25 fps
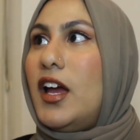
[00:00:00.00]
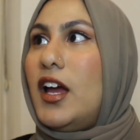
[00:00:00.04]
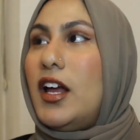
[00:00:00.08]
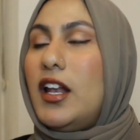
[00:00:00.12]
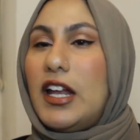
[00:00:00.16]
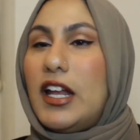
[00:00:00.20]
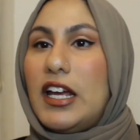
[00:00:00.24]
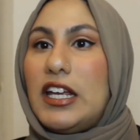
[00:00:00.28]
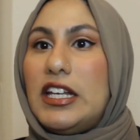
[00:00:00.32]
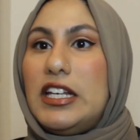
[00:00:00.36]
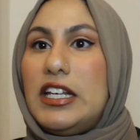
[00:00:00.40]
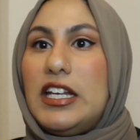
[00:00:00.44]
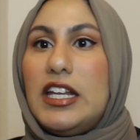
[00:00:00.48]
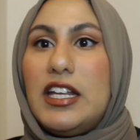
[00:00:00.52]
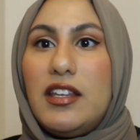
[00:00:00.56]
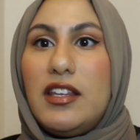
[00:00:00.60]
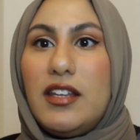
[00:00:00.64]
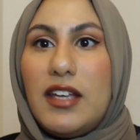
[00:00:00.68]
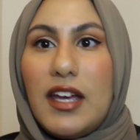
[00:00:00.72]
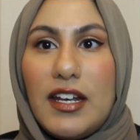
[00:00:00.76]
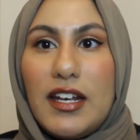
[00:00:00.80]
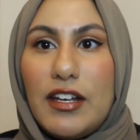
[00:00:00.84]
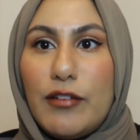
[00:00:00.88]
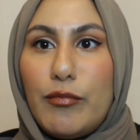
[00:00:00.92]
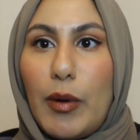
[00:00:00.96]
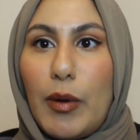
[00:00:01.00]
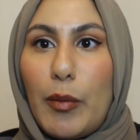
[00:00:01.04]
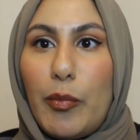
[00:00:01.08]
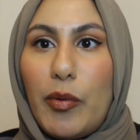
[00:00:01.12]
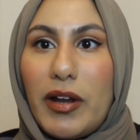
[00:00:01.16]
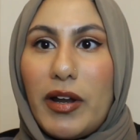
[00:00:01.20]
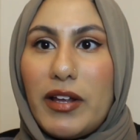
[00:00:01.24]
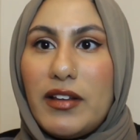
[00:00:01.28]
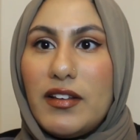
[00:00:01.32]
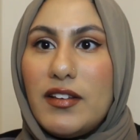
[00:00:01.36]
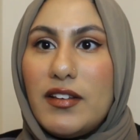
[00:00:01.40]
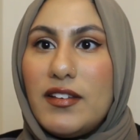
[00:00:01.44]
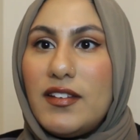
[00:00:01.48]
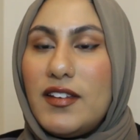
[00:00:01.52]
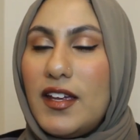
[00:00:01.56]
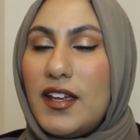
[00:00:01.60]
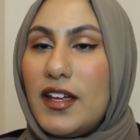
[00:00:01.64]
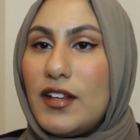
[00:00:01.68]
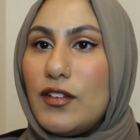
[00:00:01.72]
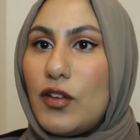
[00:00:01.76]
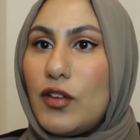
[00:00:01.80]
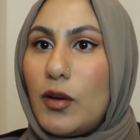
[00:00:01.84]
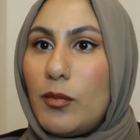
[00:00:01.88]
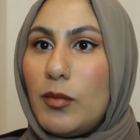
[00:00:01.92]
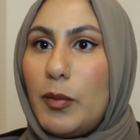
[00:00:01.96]
like near the end of my pregnancy, and
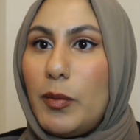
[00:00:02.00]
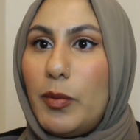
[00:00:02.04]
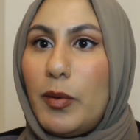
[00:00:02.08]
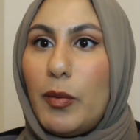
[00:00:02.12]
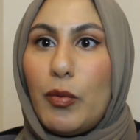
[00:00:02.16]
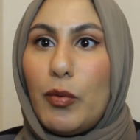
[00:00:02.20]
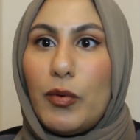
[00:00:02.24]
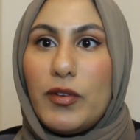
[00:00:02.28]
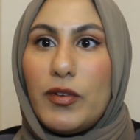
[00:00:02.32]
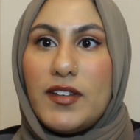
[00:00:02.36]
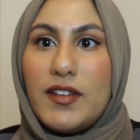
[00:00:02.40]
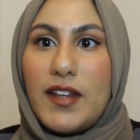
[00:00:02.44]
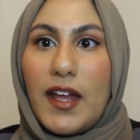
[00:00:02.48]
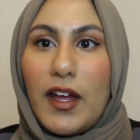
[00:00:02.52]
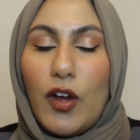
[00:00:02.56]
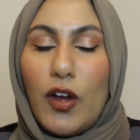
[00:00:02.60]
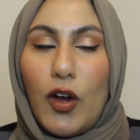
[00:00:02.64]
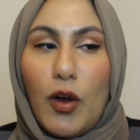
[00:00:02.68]
so many people were saying,